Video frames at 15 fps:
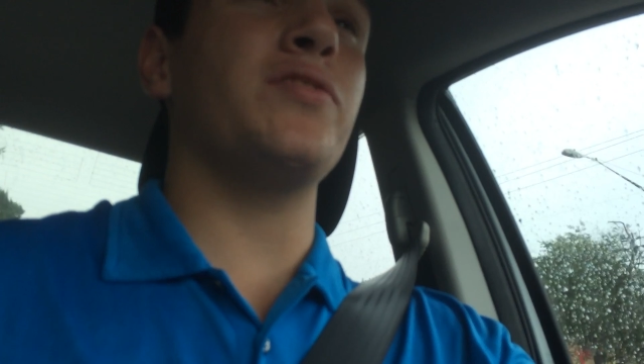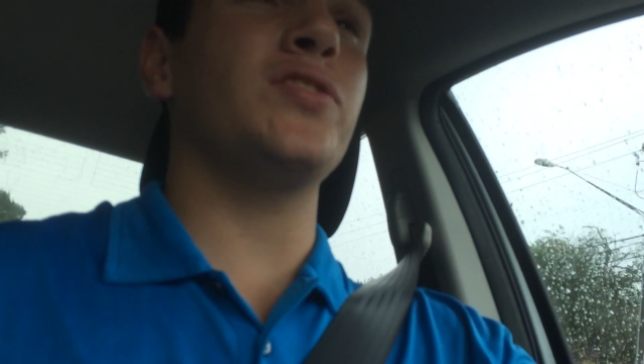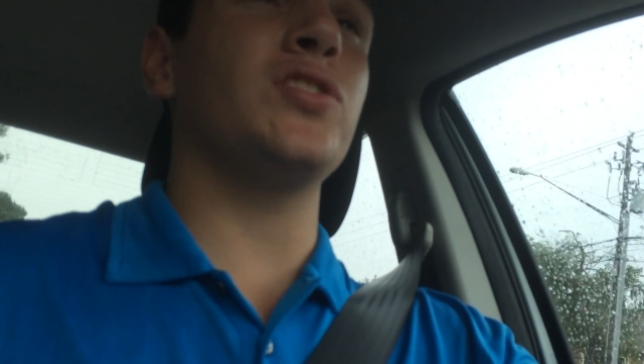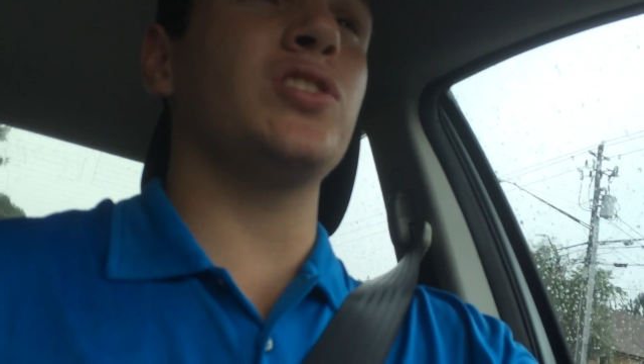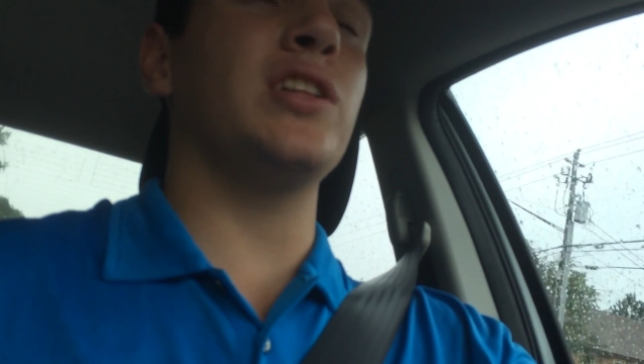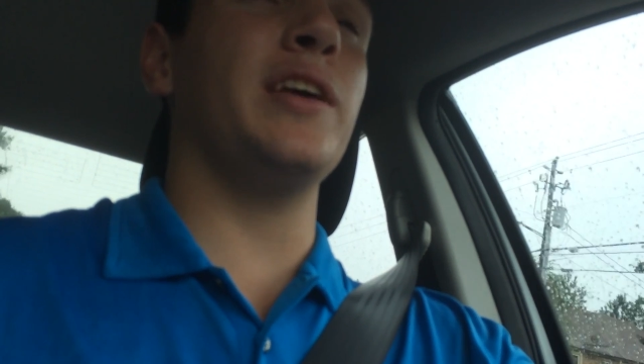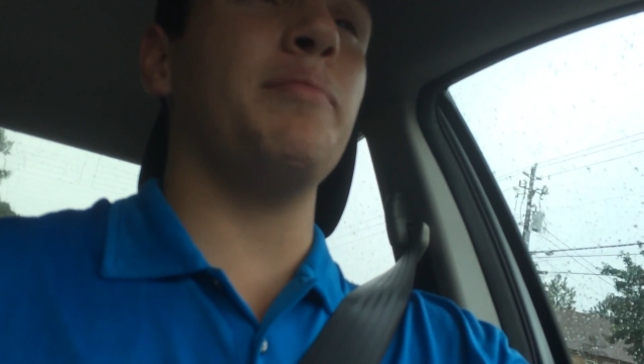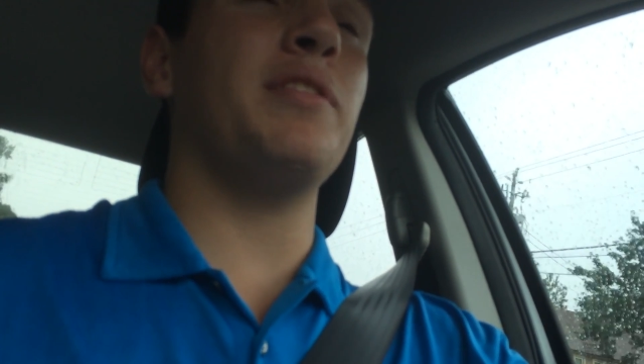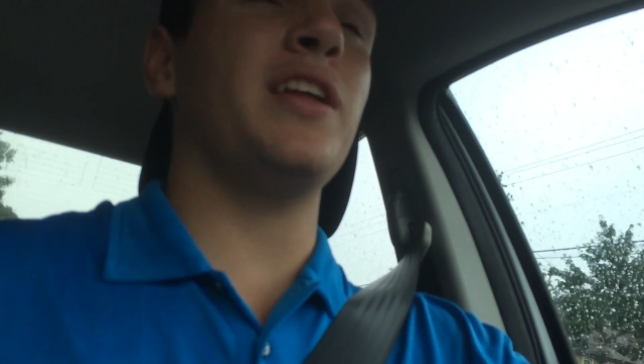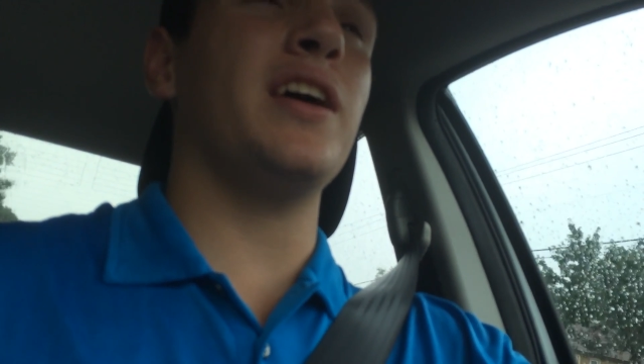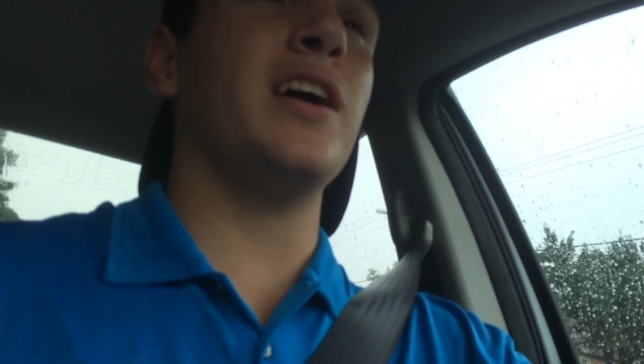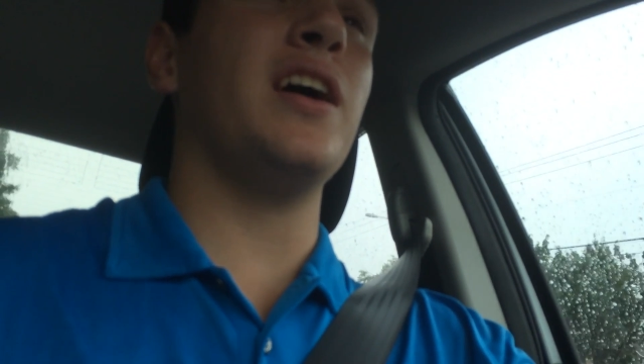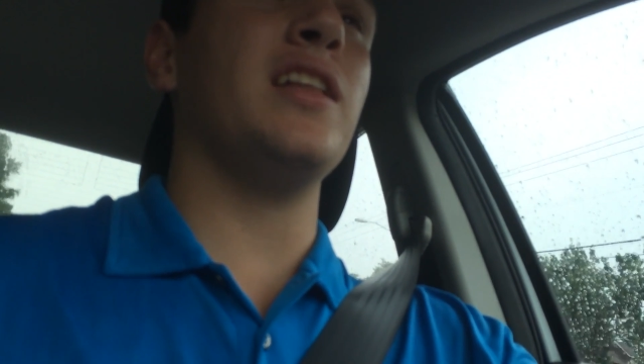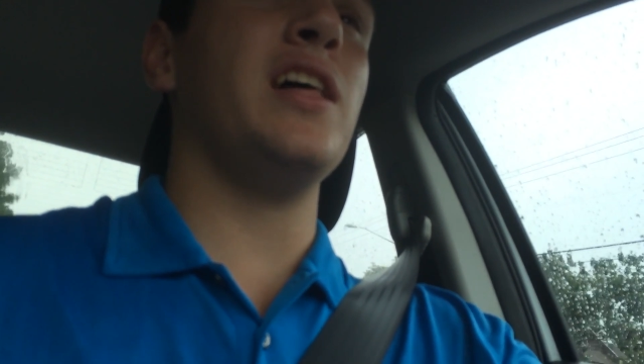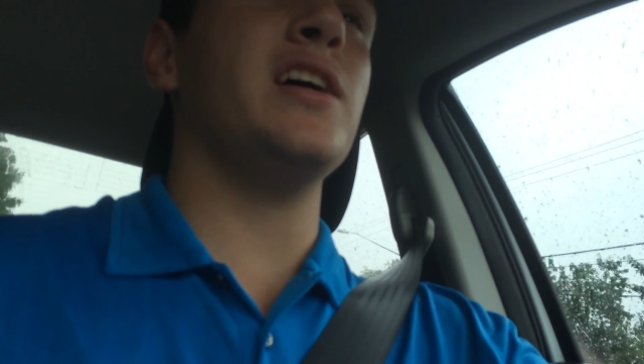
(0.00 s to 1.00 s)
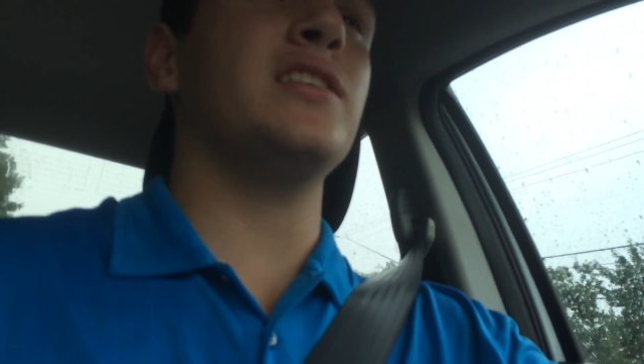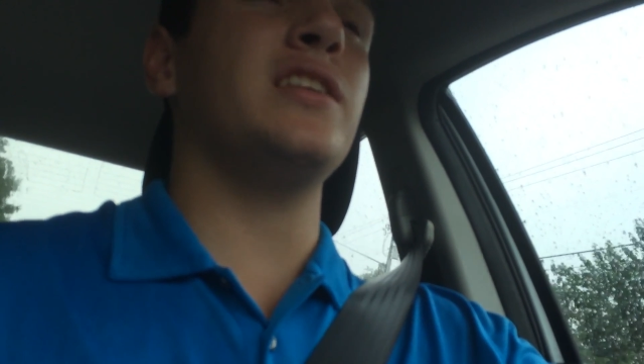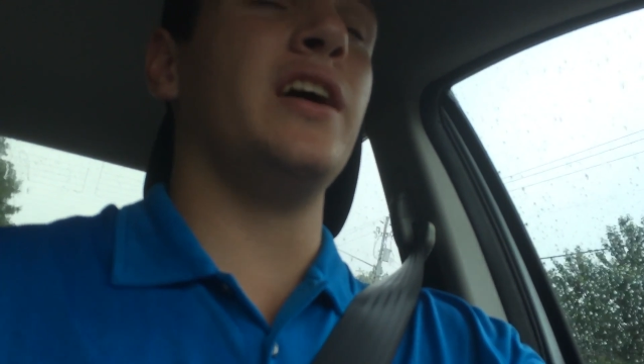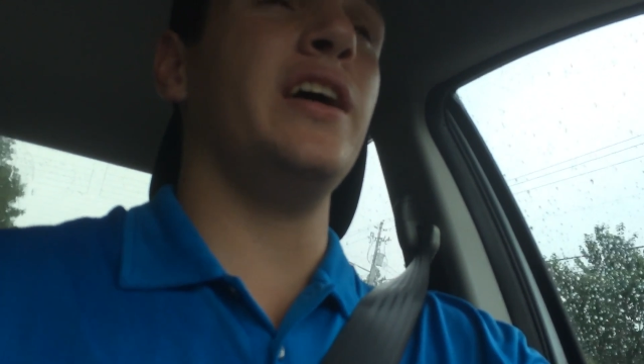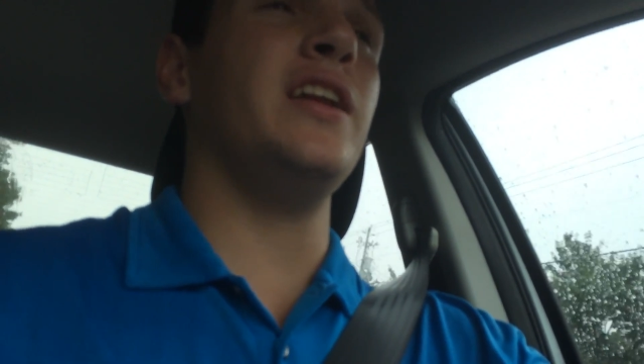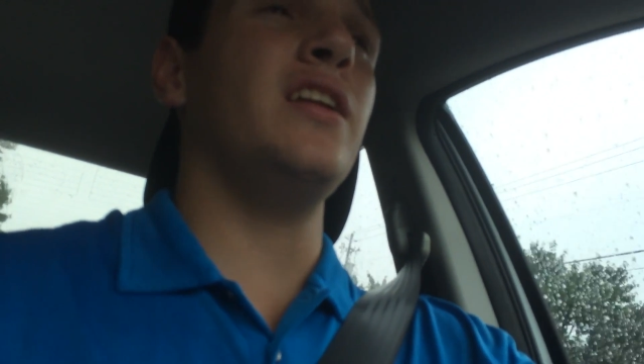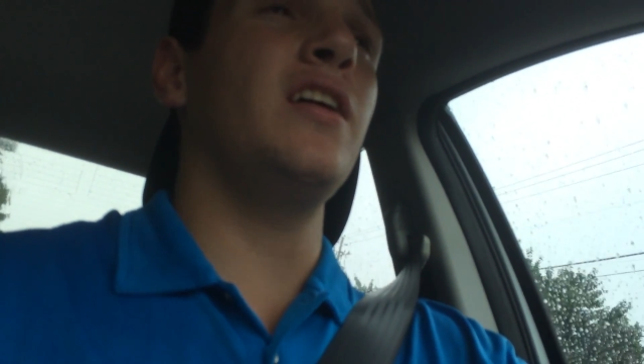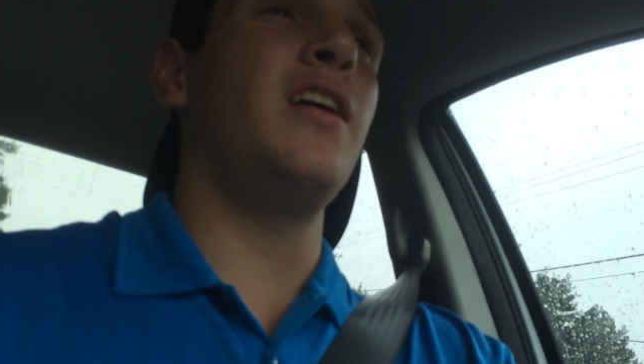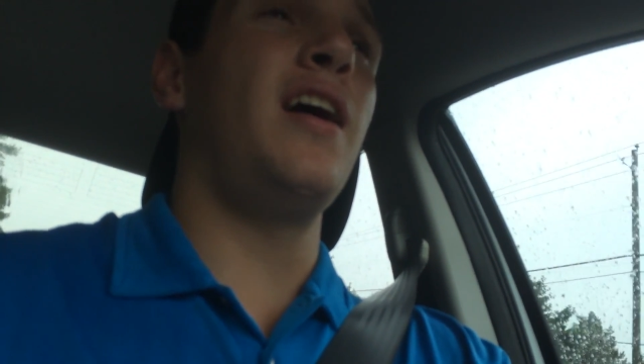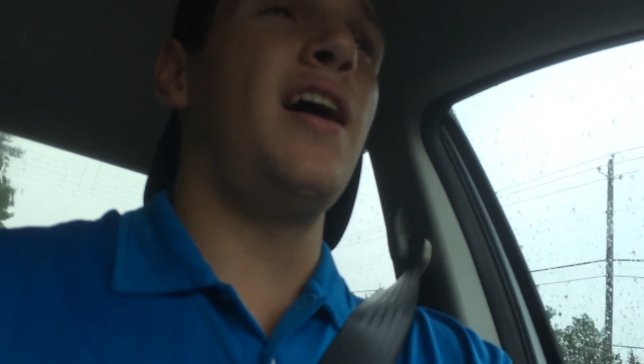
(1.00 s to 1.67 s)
hours of sleep that I got last night,